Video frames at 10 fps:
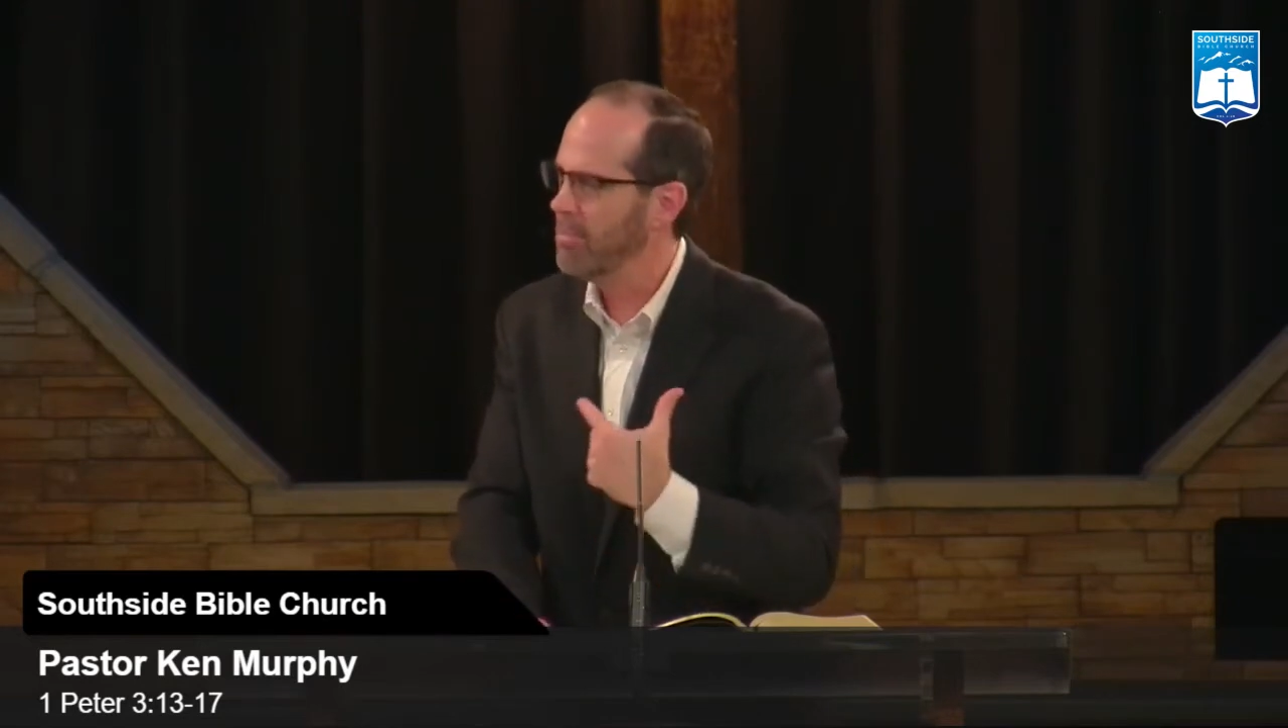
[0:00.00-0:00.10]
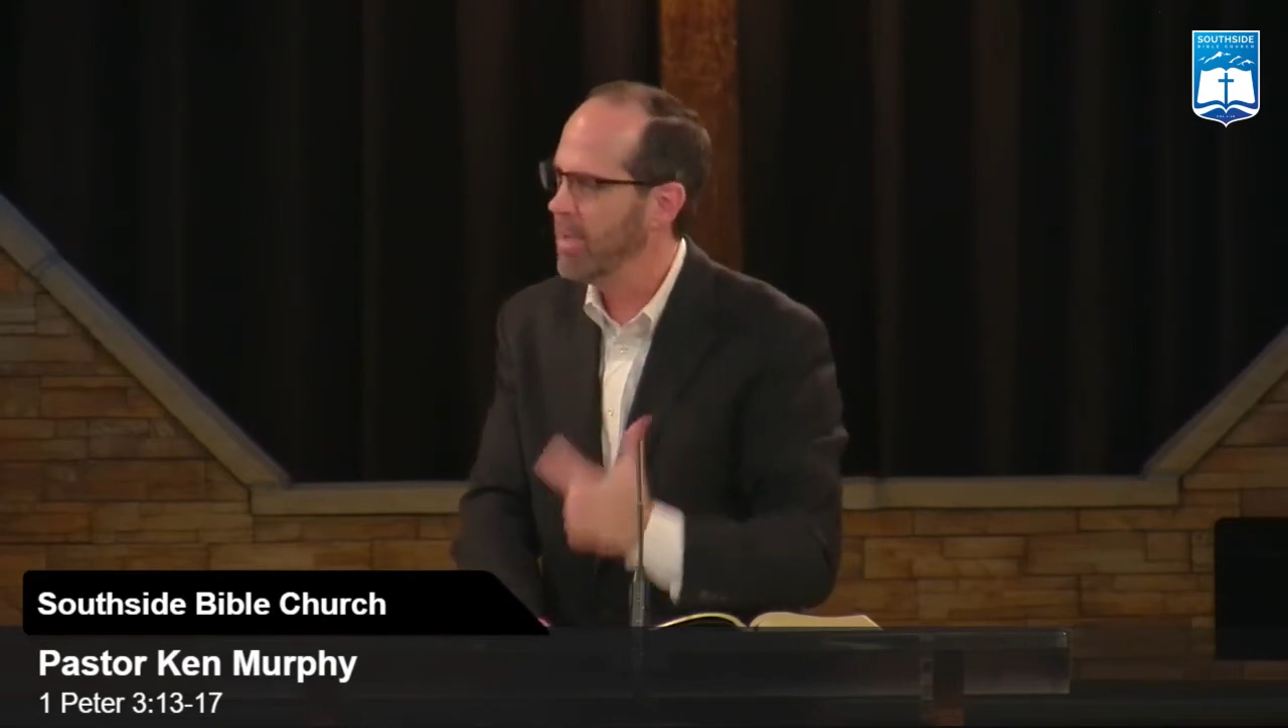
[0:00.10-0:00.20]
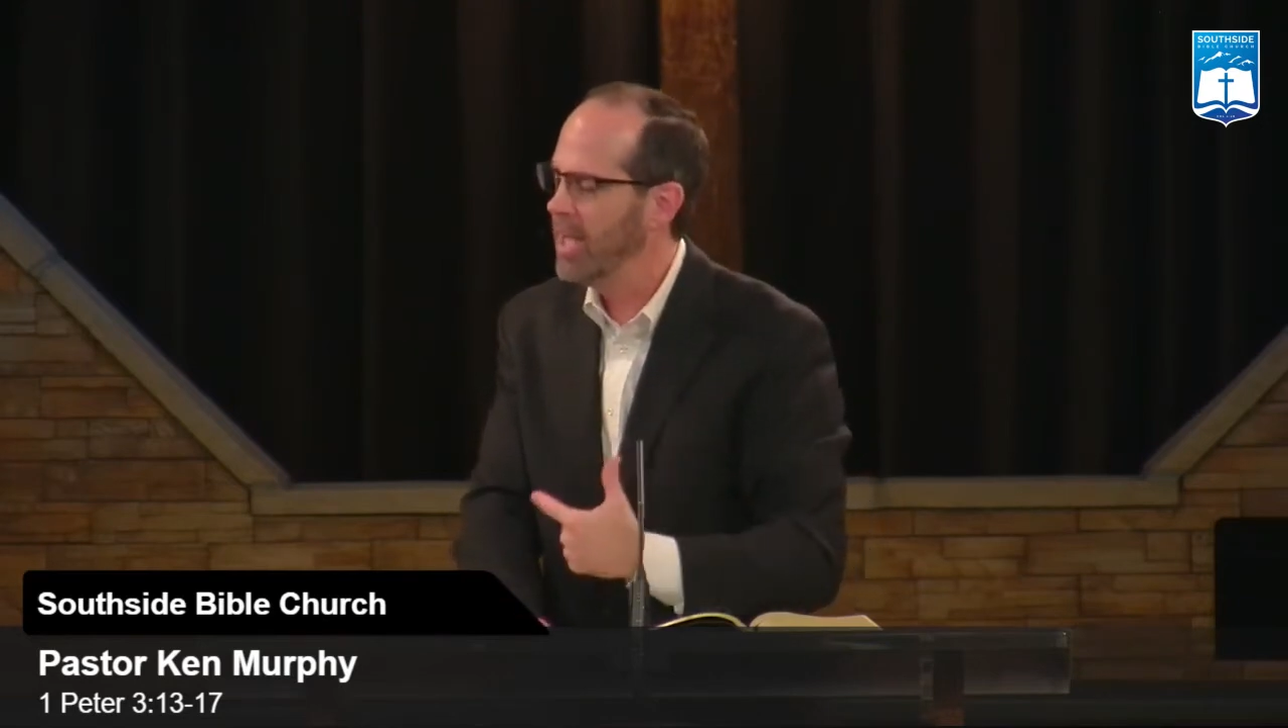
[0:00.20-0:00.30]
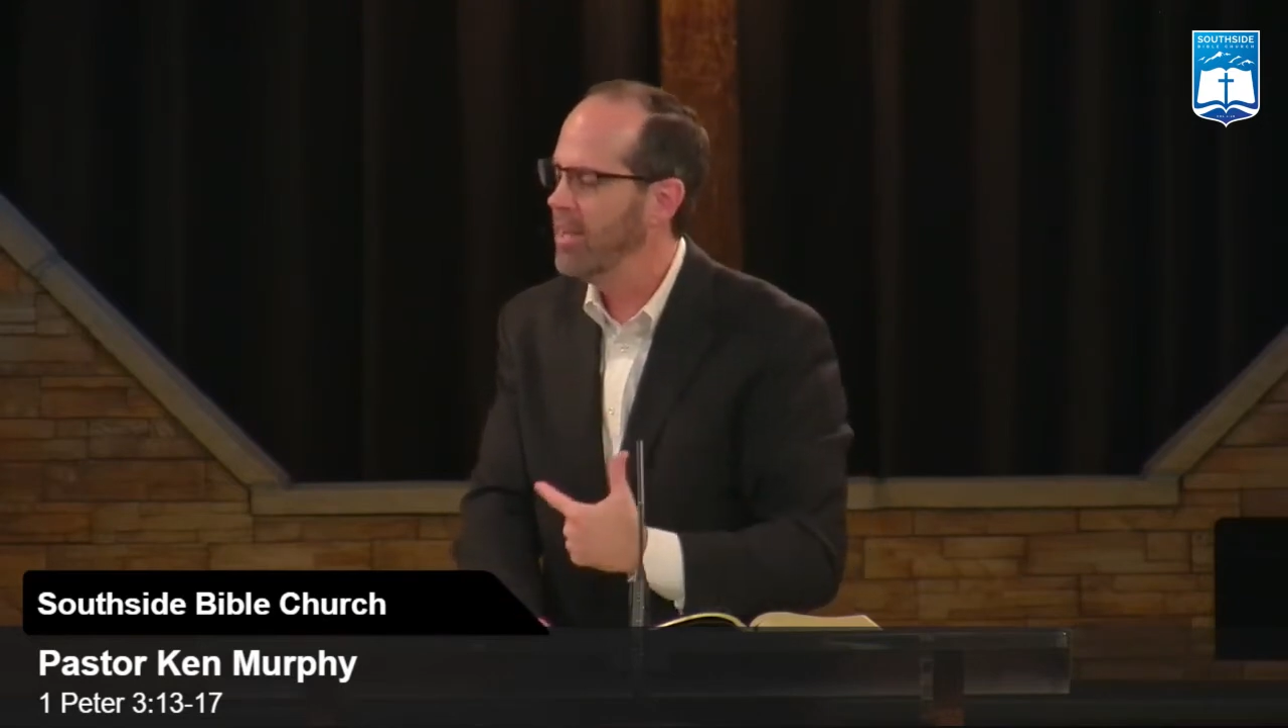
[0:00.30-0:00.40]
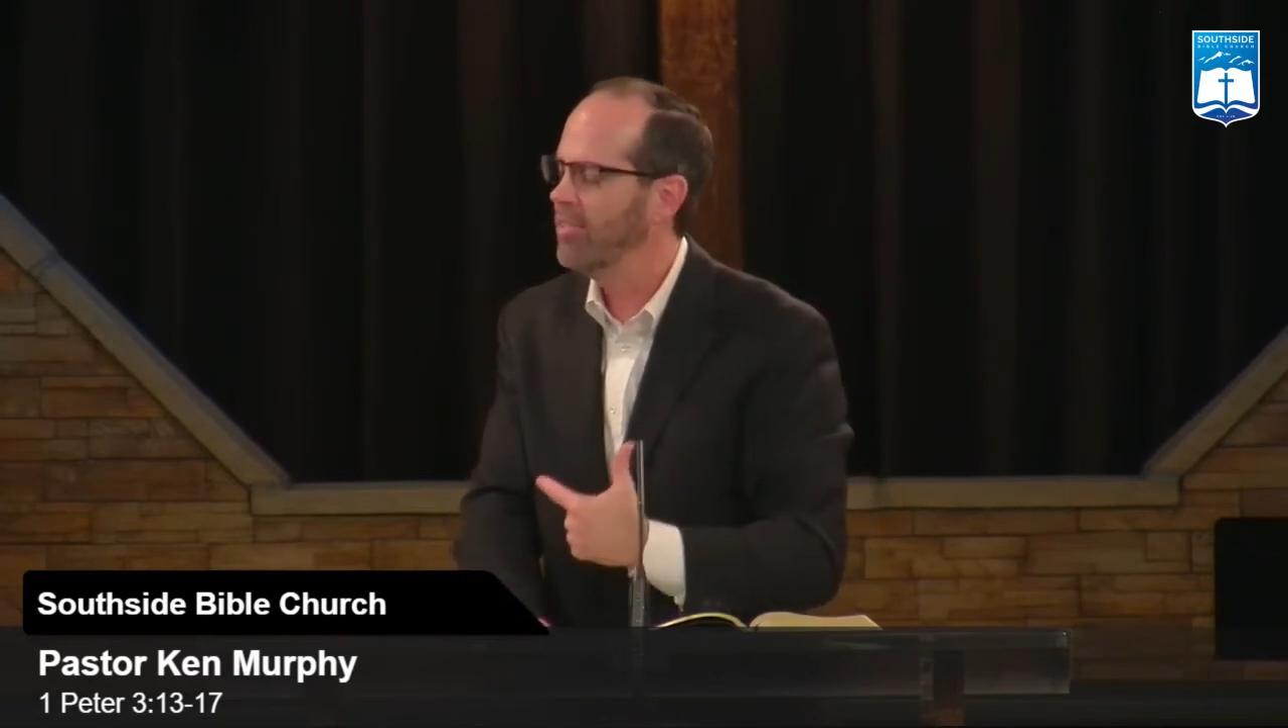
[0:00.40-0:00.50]
the
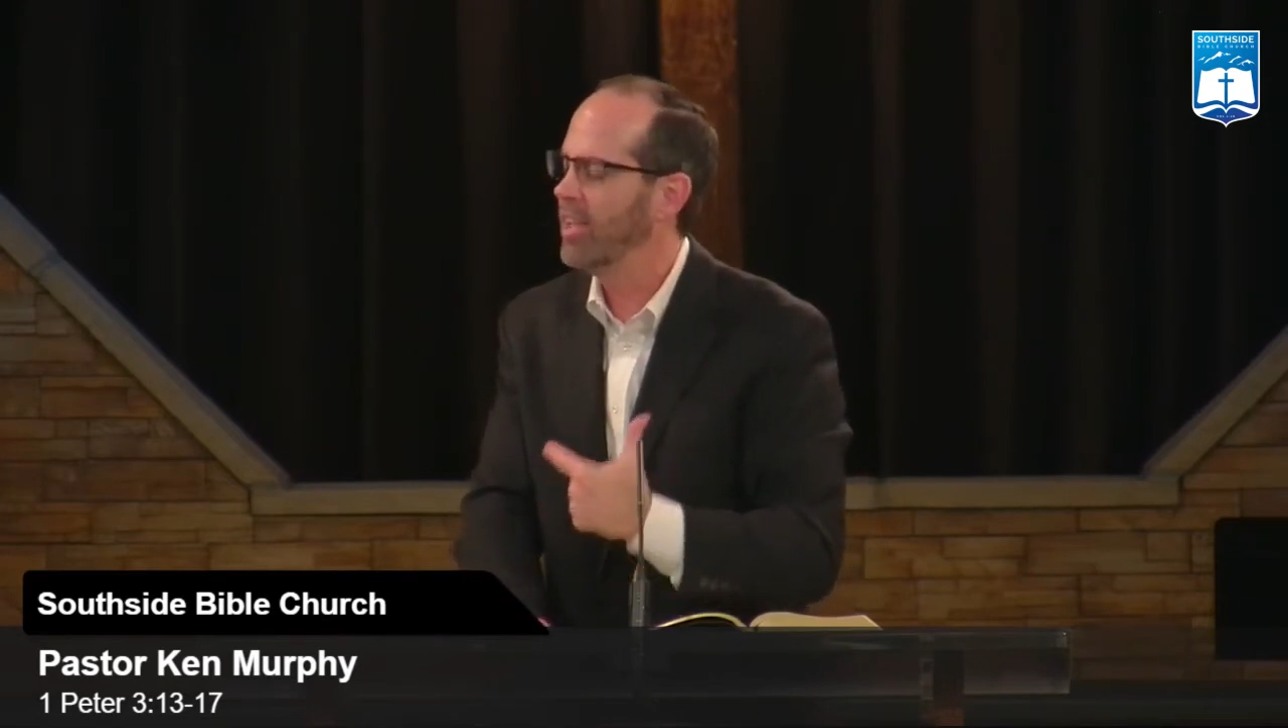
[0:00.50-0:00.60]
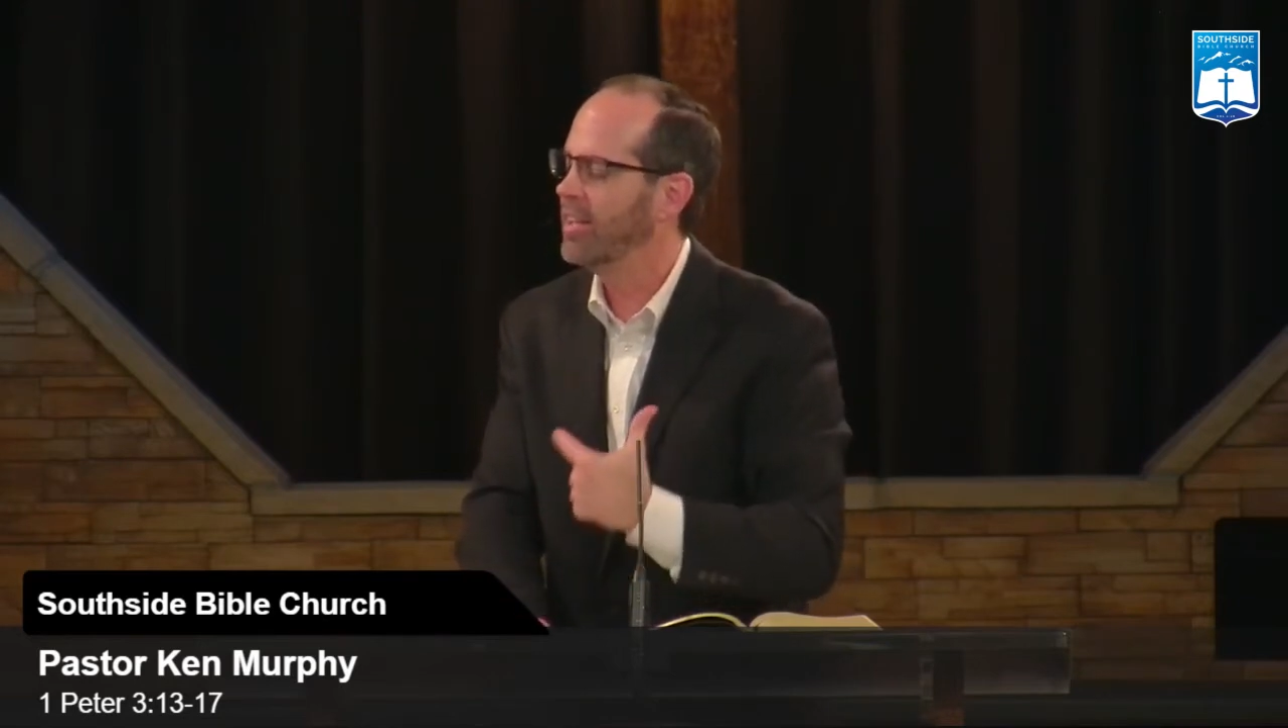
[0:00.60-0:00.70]
means